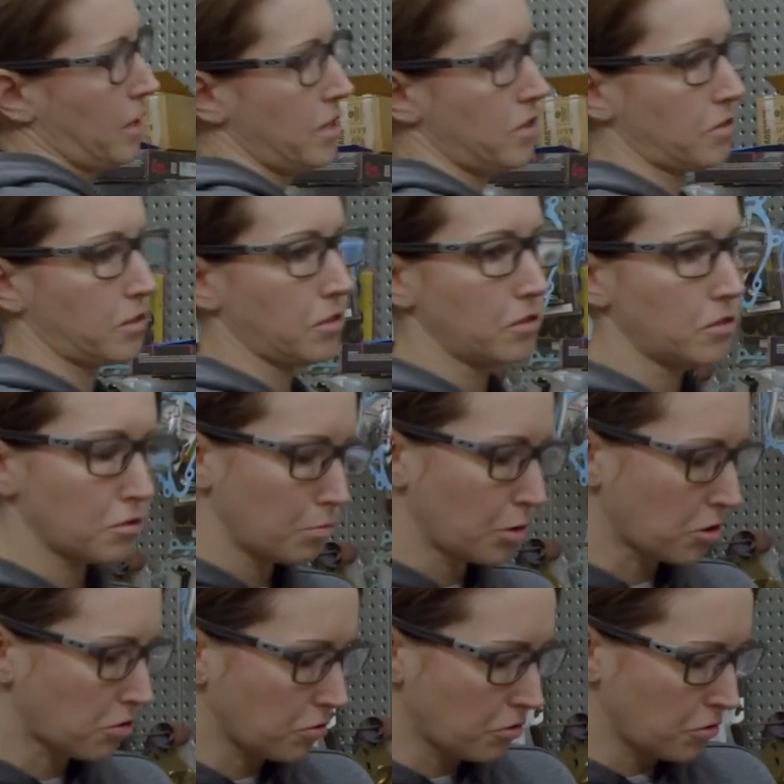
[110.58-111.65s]
gaskets,
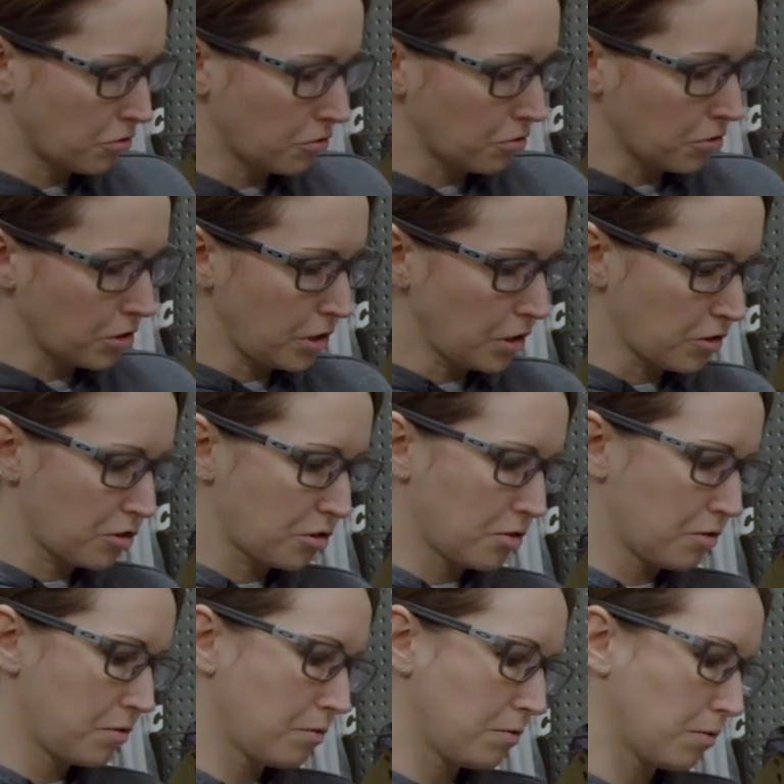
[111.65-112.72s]
make sure there's no leaks
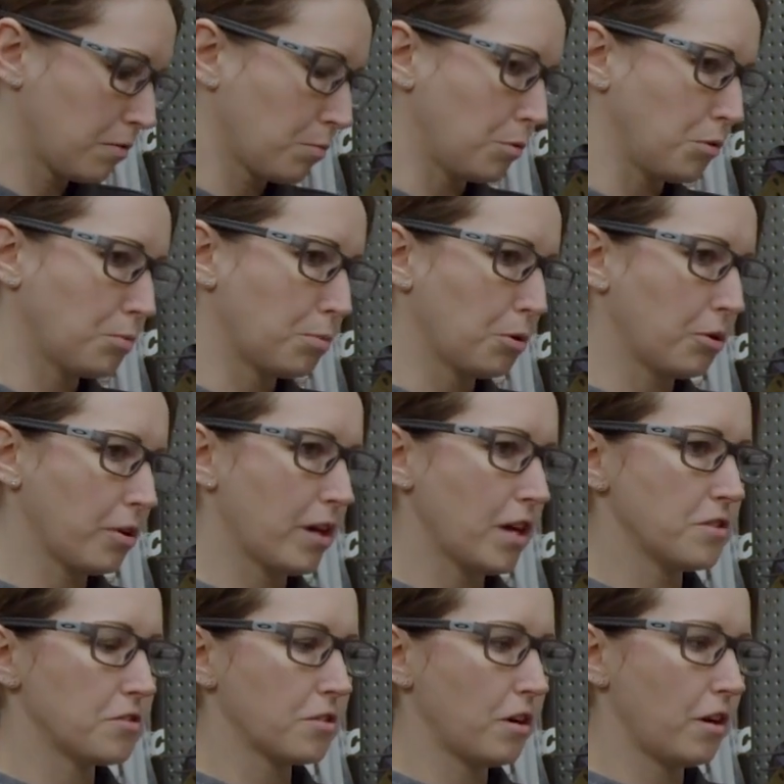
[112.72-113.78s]
when you pull the
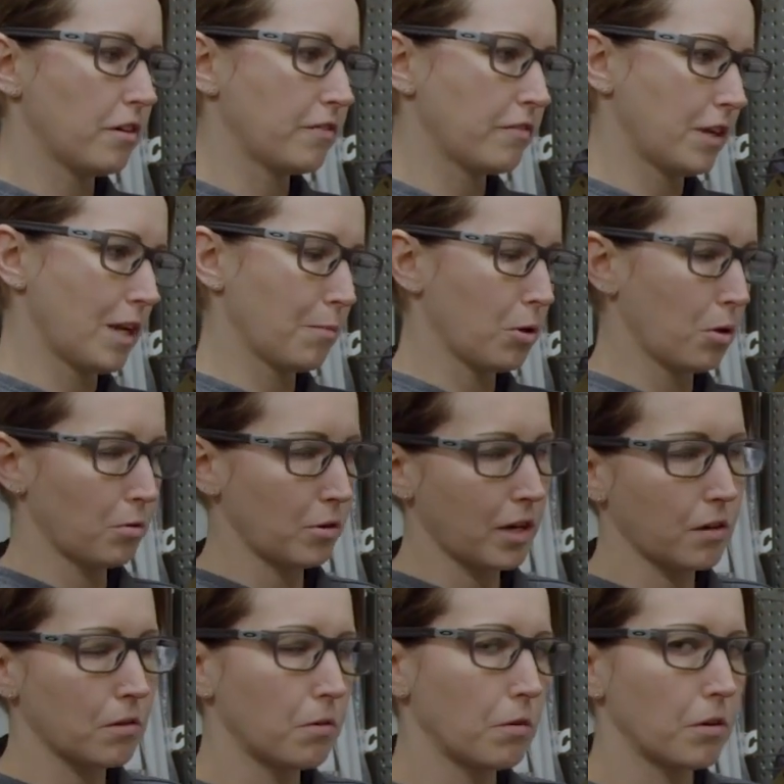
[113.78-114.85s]
heads off, and I'm going
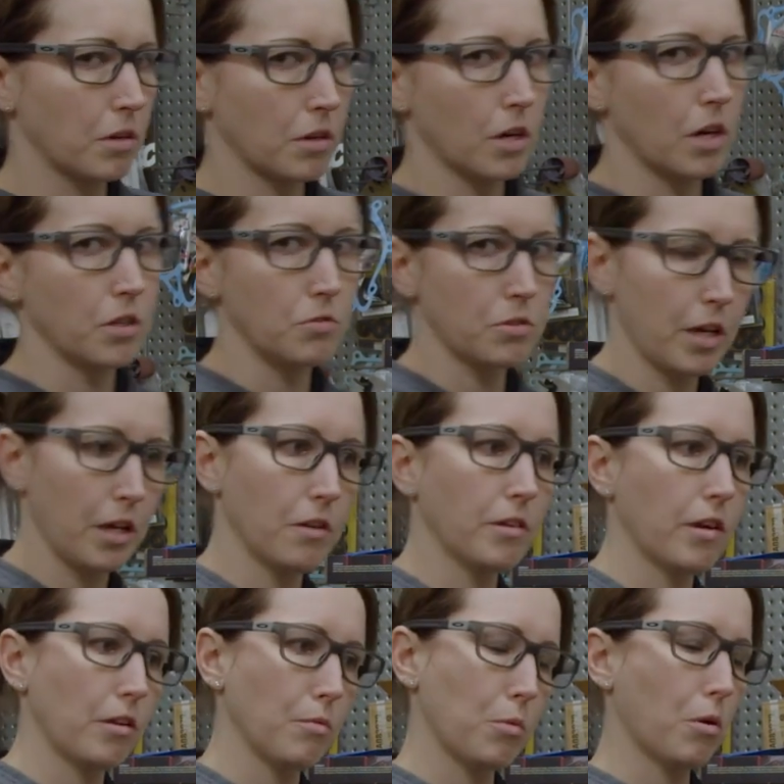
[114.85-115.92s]
out of order on how you tear
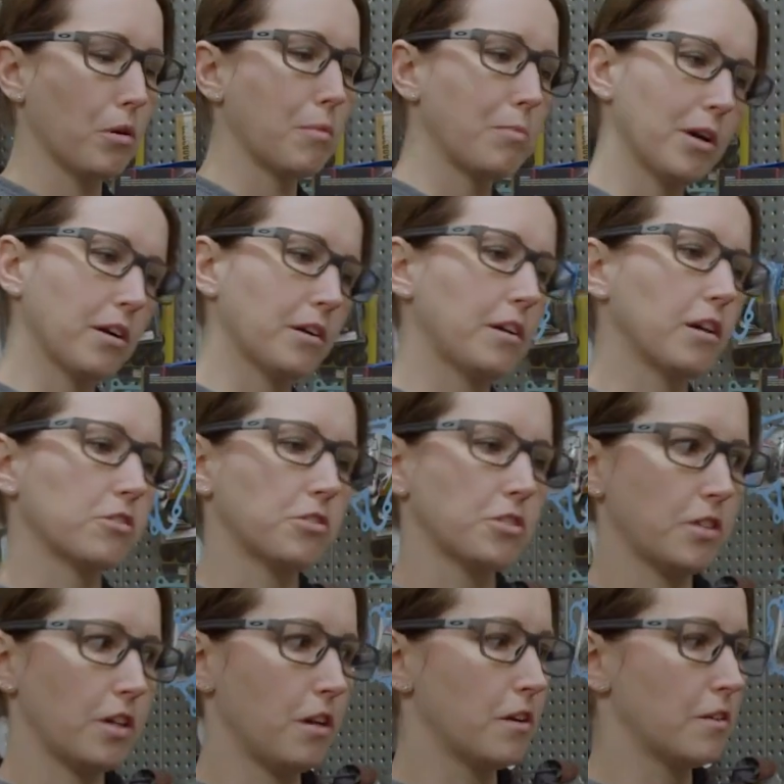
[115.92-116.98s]
down a motor, I'm not going to actually
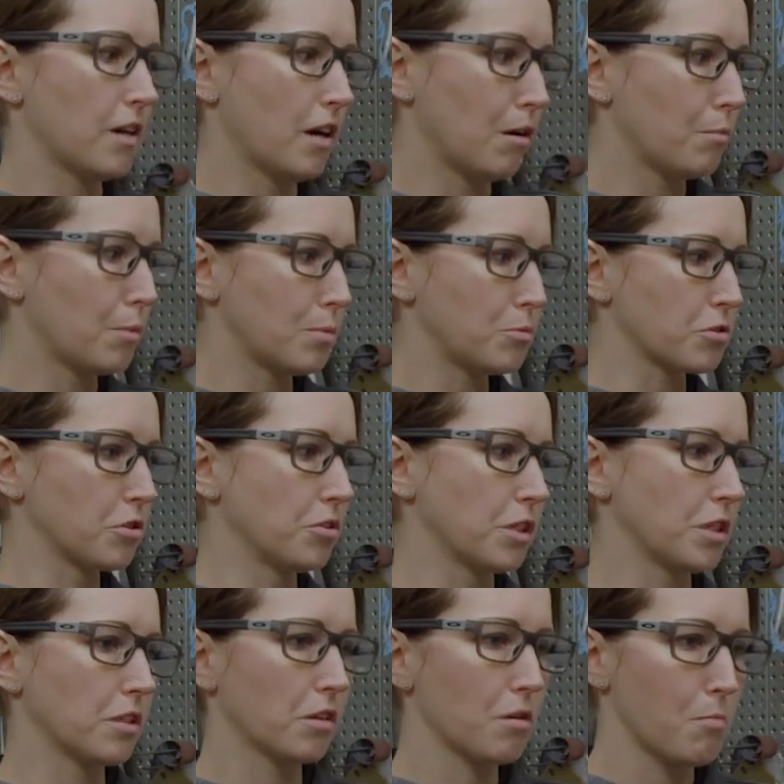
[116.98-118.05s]
tear it down, but I'm just going to
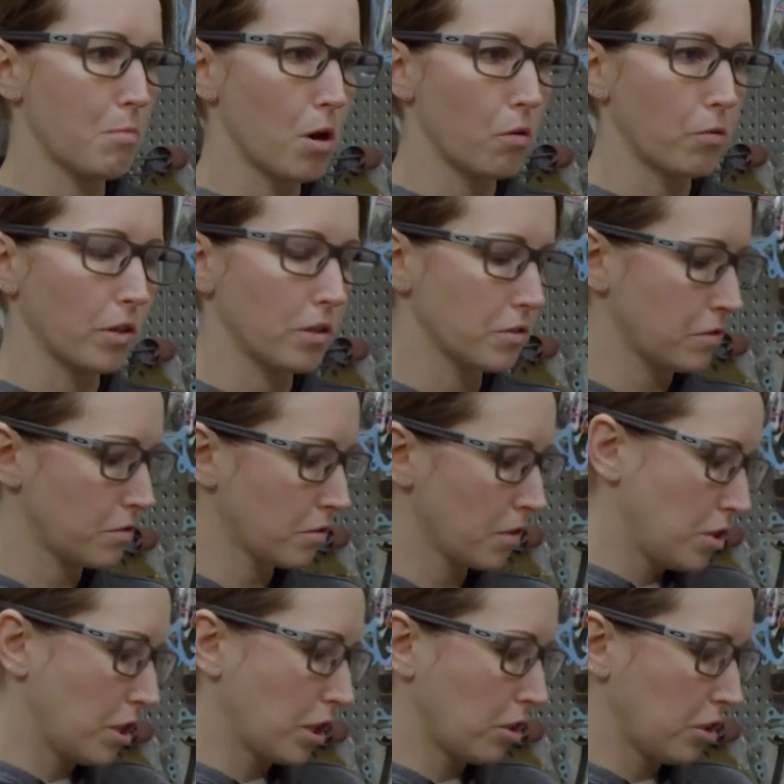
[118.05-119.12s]
look at the components.
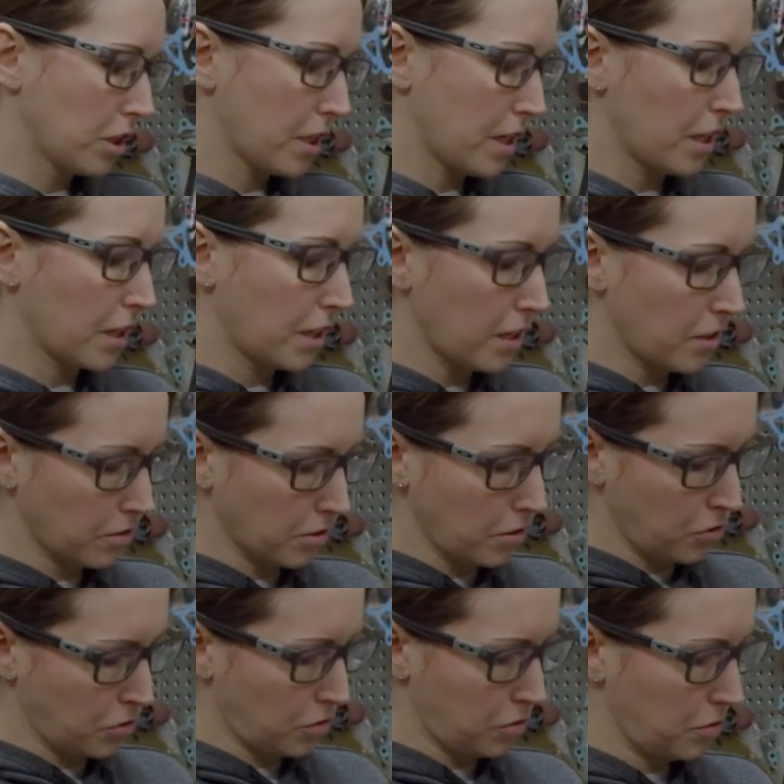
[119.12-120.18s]
Take a look at the head
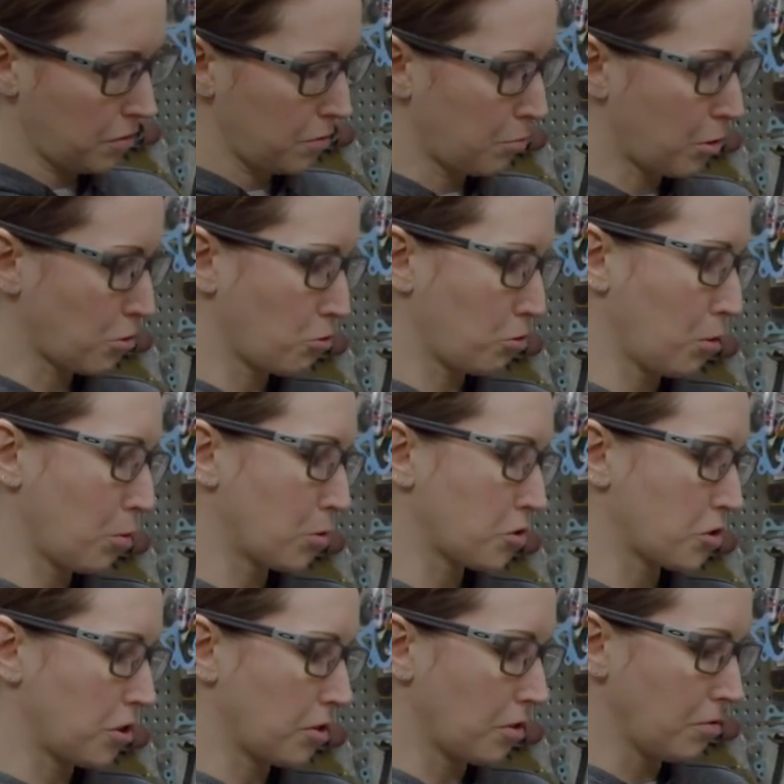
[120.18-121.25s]
gaskets, Make sure they weren't
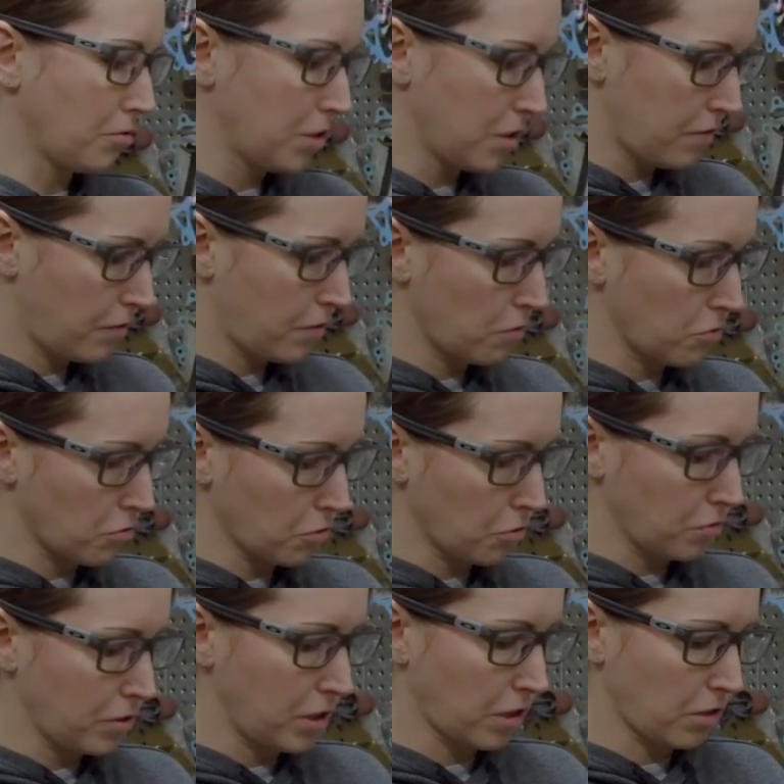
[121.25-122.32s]
starting to lift, there's no
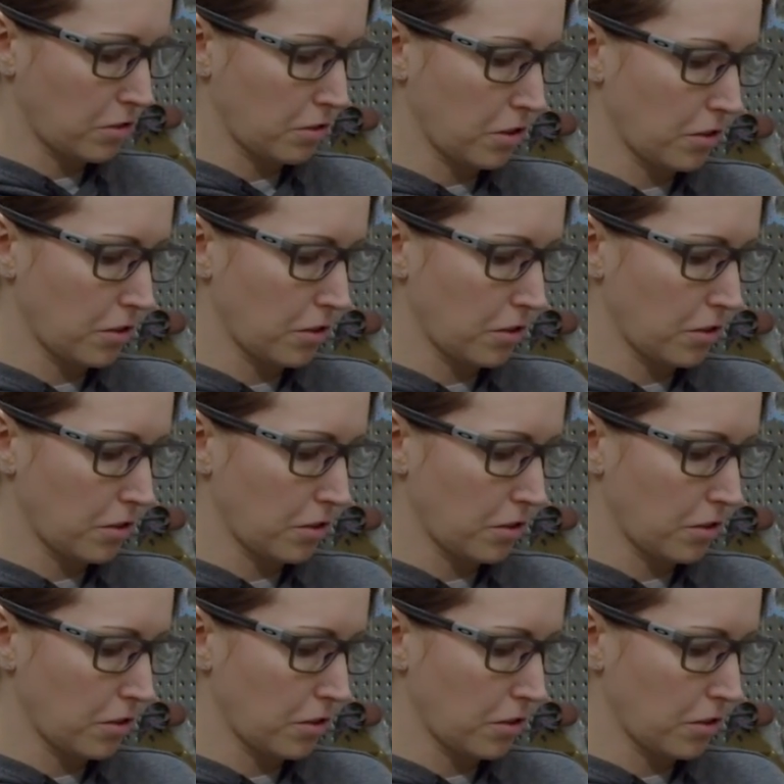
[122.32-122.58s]
leaks,